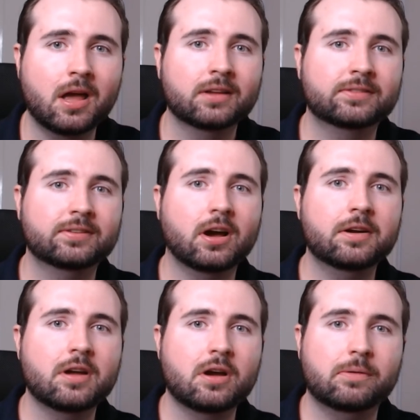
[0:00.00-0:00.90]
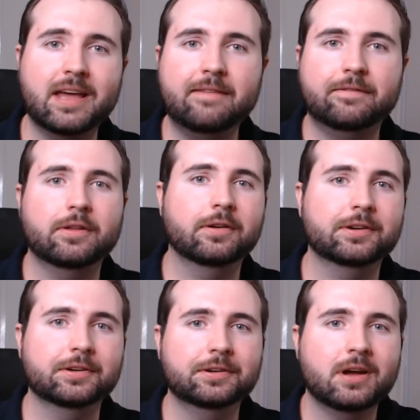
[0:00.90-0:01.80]
So without further
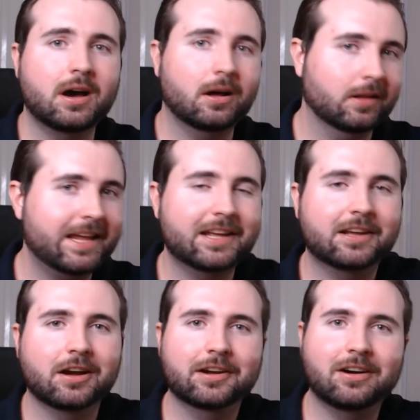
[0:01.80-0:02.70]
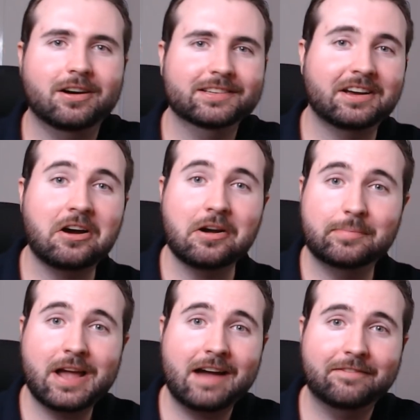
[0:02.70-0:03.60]
ado, I'll let you go, guys. I hope
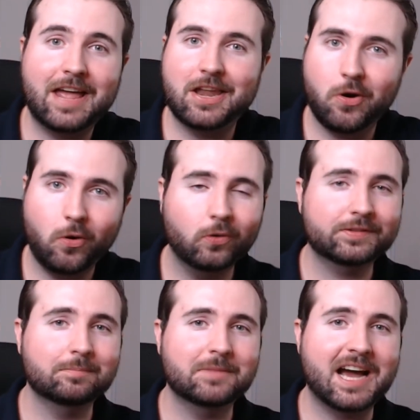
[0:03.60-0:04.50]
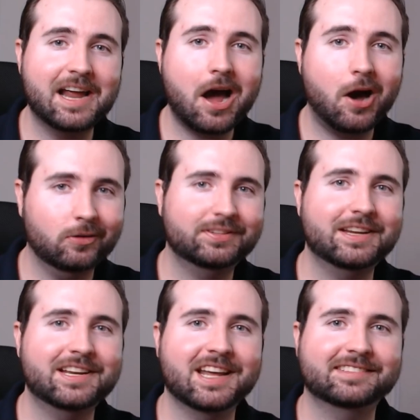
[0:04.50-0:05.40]
you have an awesome day. I'll see
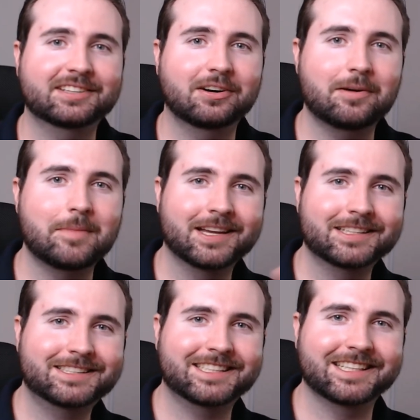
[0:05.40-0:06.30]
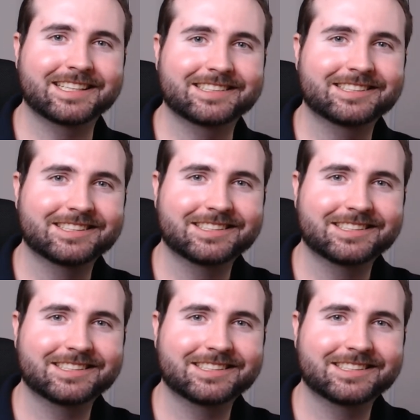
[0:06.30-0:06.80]
you next time. Cheers.